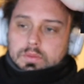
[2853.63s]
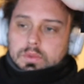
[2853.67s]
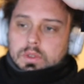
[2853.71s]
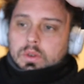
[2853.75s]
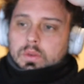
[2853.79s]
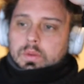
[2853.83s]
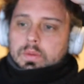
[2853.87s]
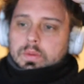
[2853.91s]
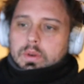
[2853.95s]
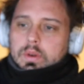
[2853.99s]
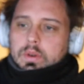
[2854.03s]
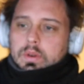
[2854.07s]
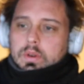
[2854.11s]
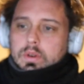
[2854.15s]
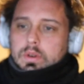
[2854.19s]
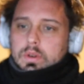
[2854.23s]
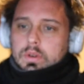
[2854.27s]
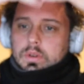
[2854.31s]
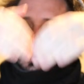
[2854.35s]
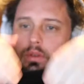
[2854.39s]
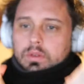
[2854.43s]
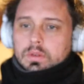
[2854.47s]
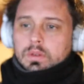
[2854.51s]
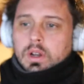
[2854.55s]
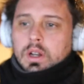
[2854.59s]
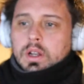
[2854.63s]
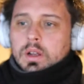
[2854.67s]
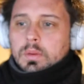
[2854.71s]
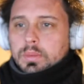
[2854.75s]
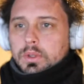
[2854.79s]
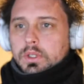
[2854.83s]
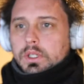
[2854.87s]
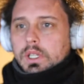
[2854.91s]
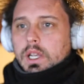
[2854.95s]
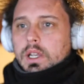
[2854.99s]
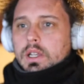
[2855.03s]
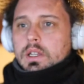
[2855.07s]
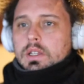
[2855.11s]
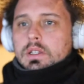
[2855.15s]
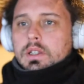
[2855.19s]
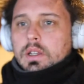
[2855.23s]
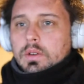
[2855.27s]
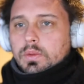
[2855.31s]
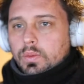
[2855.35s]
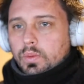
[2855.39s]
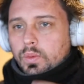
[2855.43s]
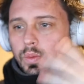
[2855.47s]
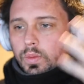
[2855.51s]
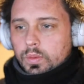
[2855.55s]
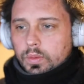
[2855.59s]
over a couple days
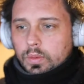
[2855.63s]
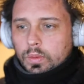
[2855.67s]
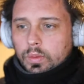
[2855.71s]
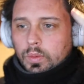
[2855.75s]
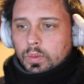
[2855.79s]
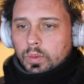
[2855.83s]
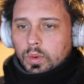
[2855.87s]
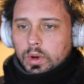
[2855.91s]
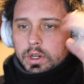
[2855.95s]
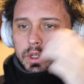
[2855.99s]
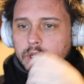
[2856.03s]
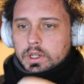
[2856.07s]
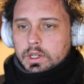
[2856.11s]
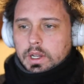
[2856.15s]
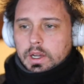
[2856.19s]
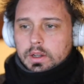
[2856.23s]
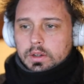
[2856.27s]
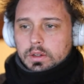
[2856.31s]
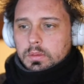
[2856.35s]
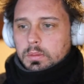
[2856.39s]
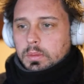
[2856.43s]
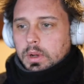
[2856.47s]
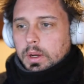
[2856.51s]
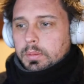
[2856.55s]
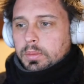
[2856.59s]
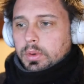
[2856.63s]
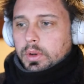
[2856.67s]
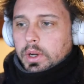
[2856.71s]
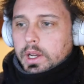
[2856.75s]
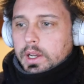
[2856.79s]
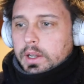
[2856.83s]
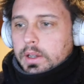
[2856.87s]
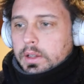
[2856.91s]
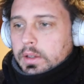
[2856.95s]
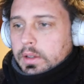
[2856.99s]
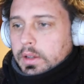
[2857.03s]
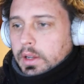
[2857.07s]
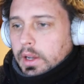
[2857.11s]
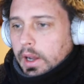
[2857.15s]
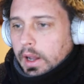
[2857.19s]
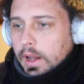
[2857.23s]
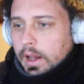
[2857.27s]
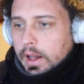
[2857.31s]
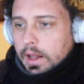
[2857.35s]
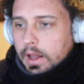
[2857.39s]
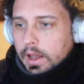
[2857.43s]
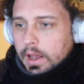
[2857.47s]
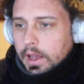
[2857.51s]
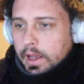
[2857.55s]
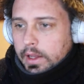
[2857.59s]
and worked it out in my brain
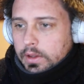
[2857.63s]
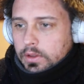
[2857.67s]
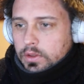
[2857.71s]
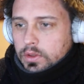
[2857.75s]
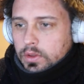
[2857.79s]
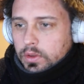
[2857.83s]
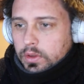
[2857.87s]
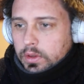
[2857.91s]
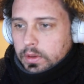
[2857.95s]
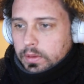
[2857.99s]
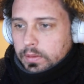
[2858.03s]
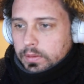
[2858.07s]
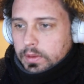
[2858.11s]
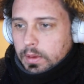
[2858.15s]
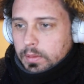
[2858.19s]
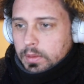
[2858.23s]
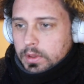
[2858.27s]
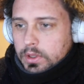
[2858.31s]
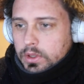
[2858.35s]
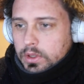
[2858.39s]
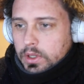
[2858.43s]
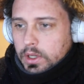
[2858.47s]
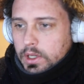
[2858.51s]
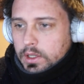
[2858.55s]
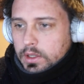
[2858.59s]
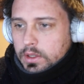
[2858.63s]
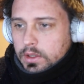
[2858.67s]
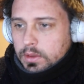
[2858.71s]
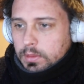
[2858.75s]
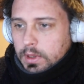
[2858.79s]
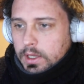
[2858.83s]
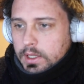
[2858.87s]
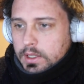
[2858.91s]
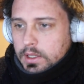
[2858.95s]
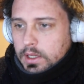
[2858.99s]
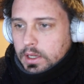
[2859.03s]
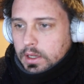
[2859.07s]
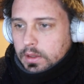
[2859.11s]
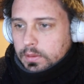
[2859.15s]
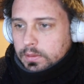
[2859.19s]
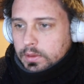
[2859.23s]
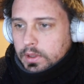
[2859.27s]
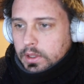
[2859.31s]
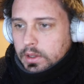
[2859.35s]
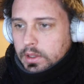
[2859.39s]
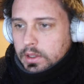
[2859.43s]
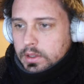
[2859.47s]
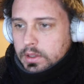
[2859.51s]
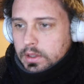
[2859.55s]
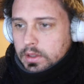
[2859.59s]
and sort of demonstrated to myself
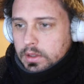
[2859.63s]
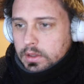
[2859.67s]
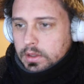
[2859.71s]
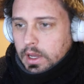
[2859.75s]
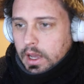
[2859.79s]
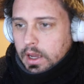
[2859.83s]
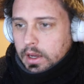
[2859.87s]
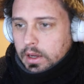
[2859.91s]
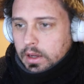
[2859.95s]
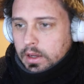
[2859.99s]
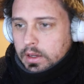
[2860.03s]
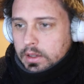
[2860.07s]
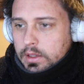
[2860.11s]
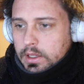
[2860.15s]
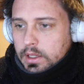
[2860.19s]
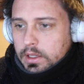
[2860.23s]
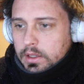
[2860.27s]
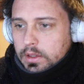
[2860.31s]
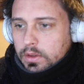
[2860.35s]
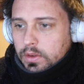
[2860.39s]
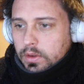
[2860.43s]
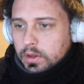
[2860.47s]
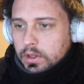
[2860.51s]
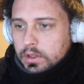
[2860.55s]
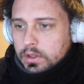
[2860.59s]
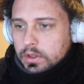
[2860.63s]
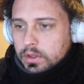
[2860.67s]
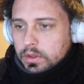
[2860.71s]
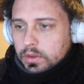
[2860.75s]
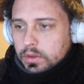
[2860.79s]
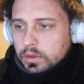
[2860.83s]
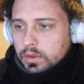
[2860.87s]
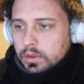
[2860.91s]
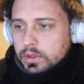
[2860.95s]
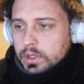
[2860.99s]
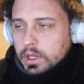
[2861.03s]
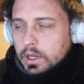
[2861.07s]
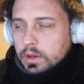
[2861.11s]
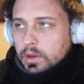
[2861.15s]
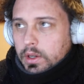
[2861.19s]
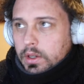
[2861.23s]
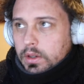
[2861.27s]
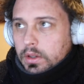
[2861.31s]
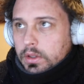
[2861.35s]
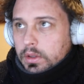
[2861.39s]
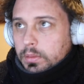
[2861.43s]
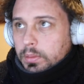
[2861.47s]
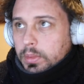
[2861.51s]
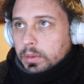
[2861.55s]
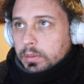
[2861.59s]
that this is indeed going to generate
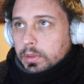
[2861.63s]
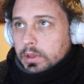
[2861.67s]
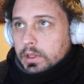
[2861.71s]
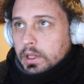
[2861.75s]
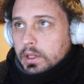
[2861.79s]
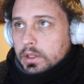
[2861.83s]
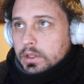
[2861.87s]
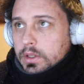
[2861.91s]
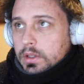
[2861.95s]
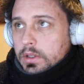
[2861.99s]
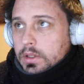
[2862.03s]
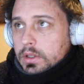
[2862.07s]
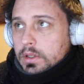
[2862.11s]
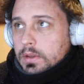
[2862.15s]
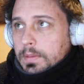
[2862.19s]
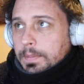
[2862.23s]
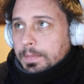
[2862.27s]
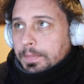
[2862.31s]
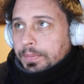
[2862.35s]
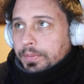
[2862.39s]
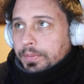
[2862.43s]
all the permutations.